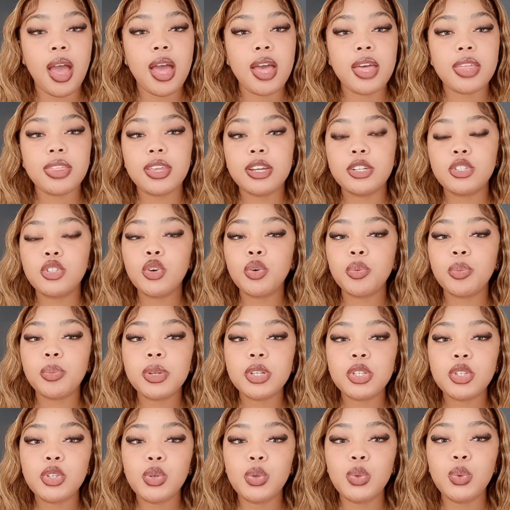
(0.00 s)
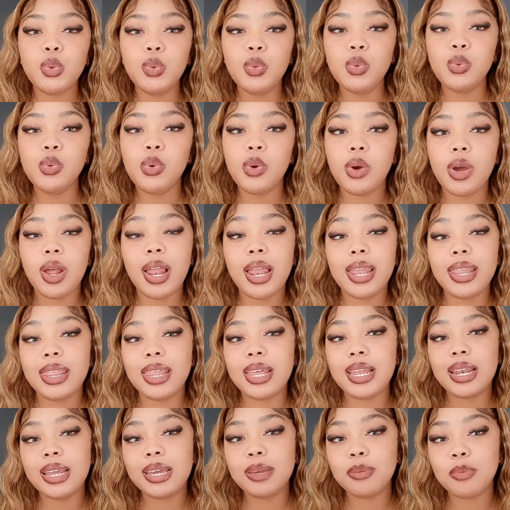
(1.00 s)
They took me to
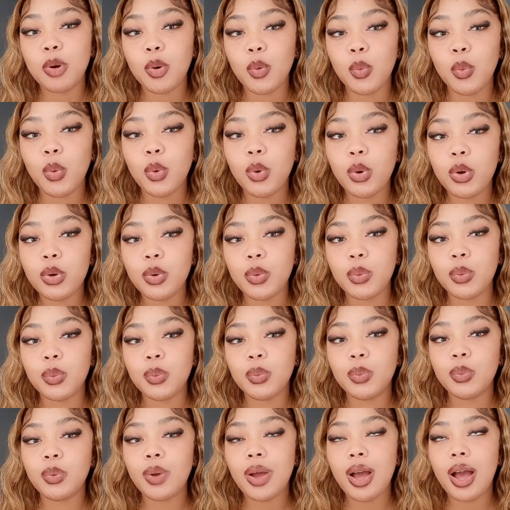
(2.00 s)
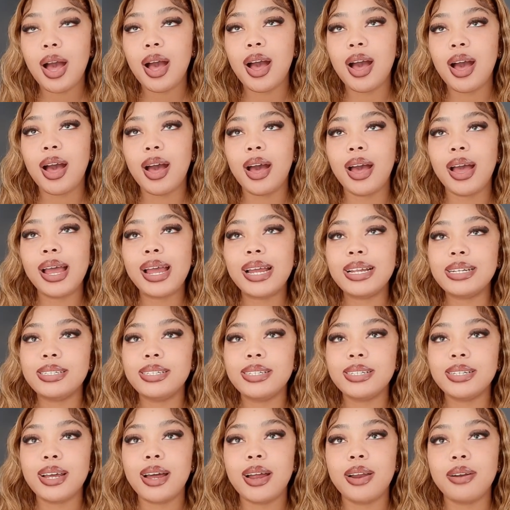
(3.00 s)
the labor ward
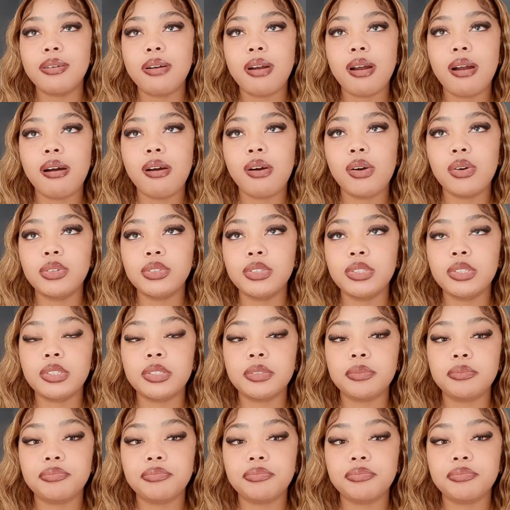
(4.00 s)
at around